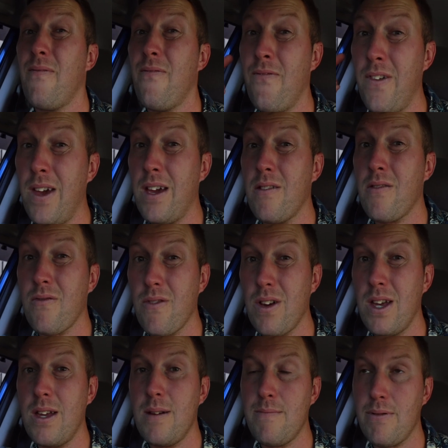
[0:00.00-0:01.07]

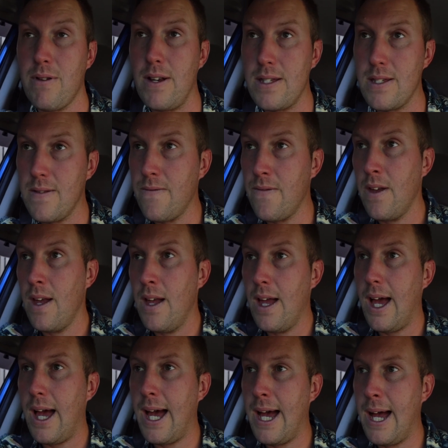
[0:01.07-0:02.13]
Very impressive.
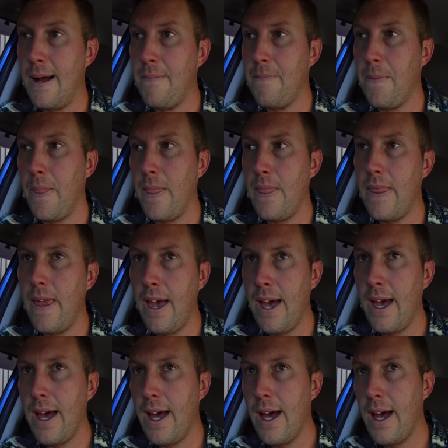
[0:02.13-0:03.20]
Um,
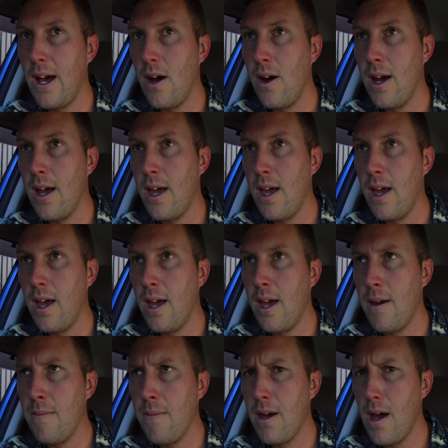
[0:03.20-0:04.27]
now I
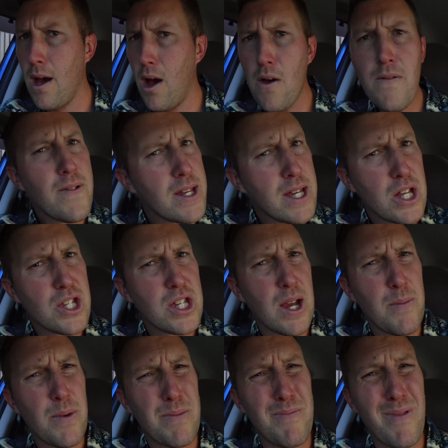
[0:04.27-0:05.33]
am hopefully catching
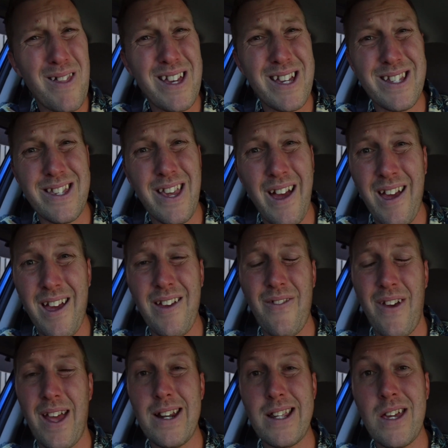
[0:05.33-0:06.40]
up with Molly and Dave
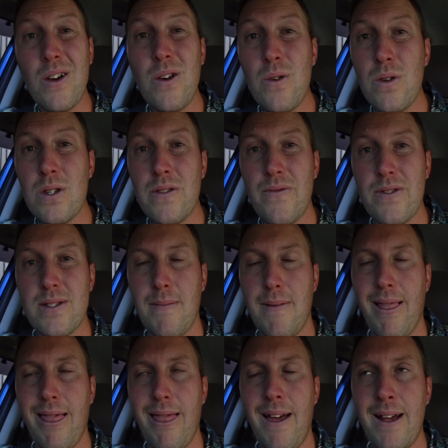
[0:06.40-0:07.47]
and Coos for some
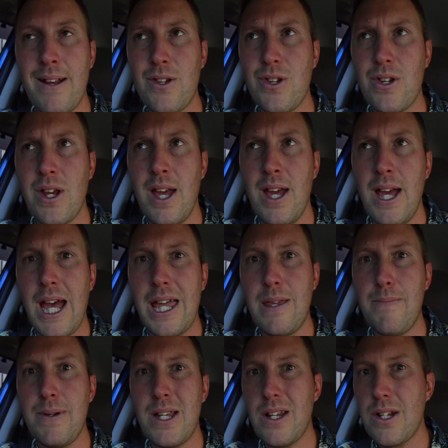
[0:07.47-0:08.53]
lunch, and
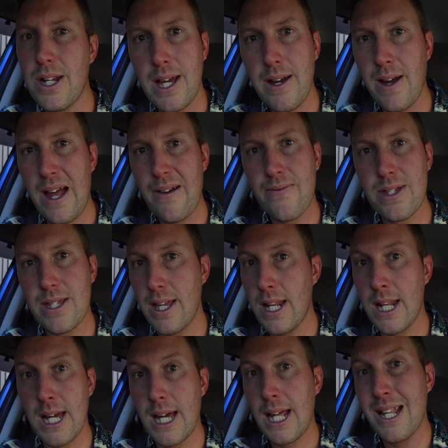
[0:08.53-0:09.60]
then potentially going out for
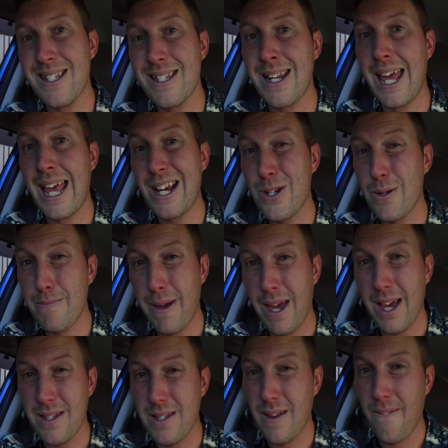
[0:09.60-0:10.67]
dinner. It is an
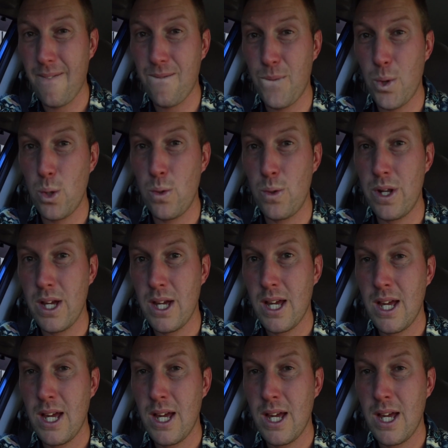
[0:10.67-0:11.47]
action-packed food